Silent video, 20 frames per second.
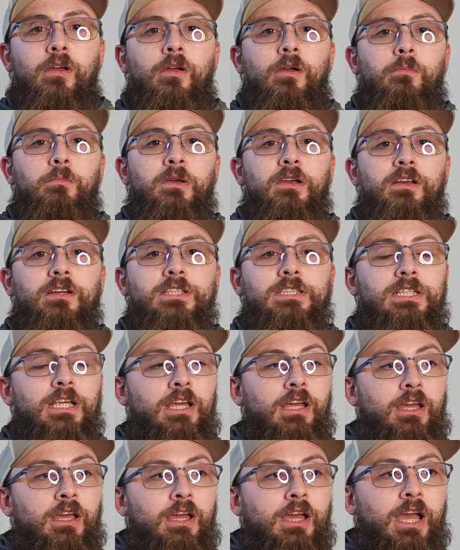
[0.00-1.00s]
Because
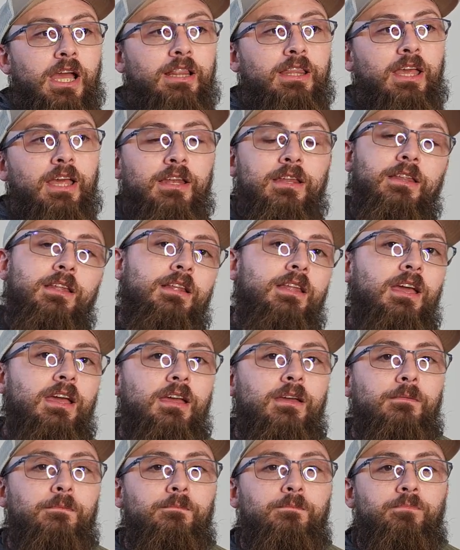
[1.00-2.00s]
at the end of the
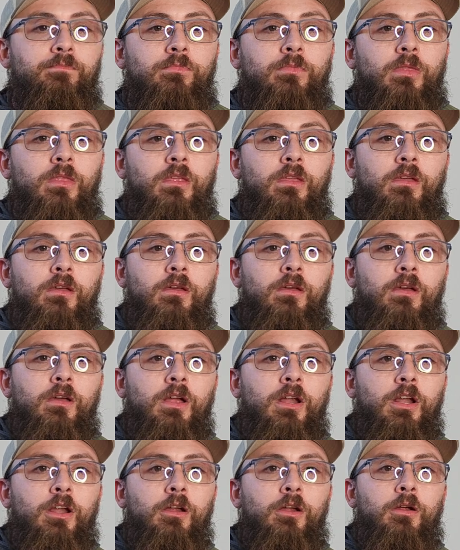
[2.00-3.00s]
day,
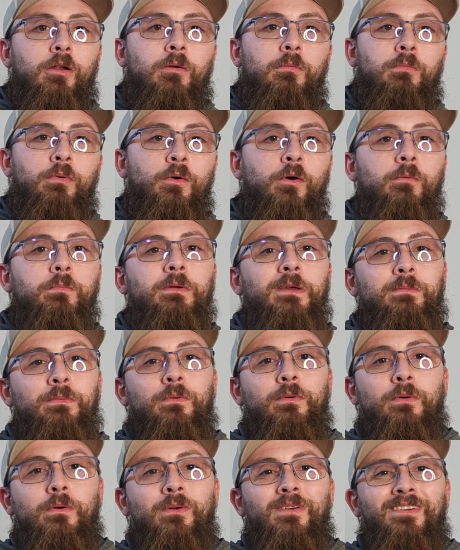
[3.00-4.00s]
poor
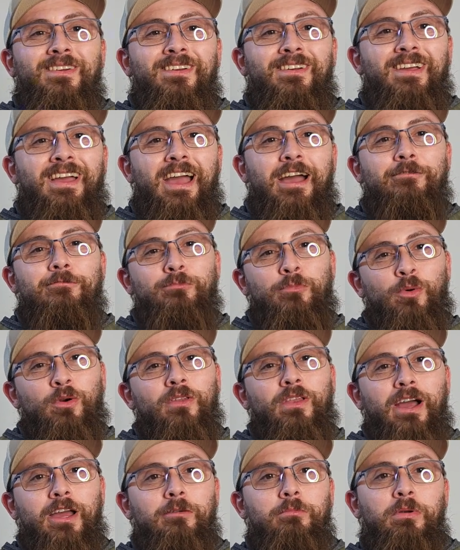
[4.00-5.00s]
people have more
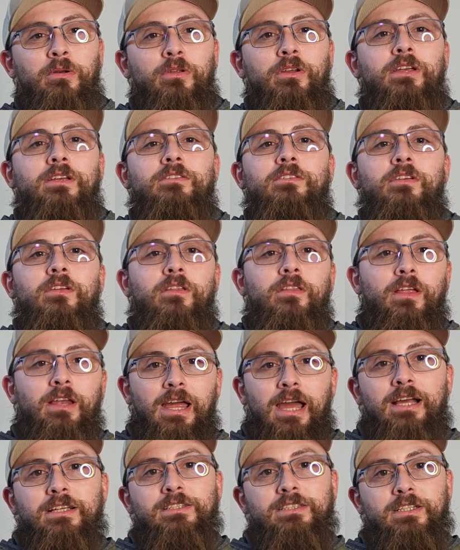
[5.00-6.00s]
liabilities than
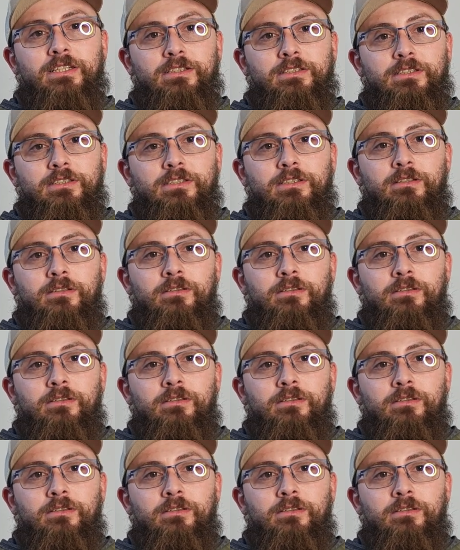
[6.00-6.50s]
assets.